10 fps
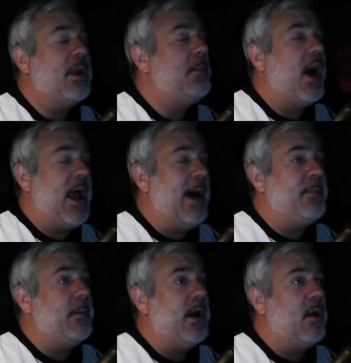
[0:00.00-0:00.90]
I'm not
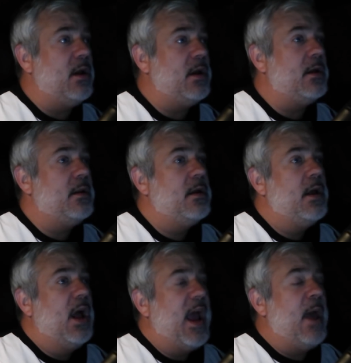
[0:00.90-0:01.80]
happy about it.
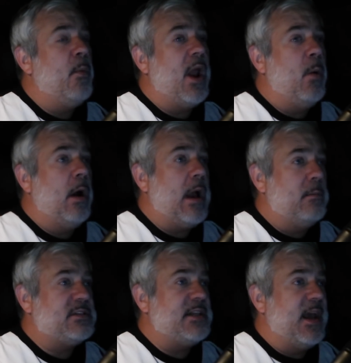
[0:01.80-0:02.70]
And when I woke
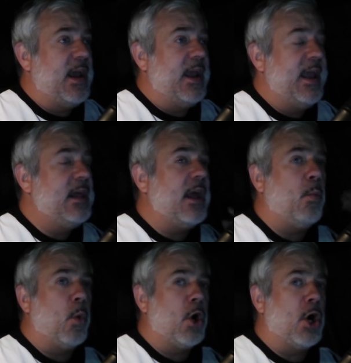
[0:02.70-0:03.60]
up today, it
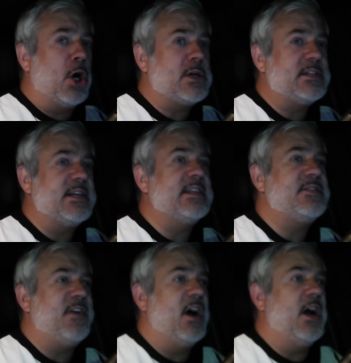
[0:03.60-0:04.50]
like works, like
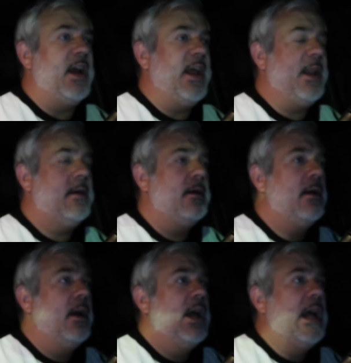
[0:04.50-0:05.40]
it's
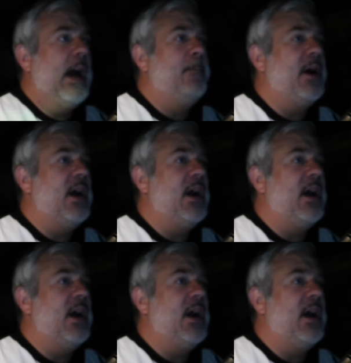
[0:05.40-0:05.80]
fine,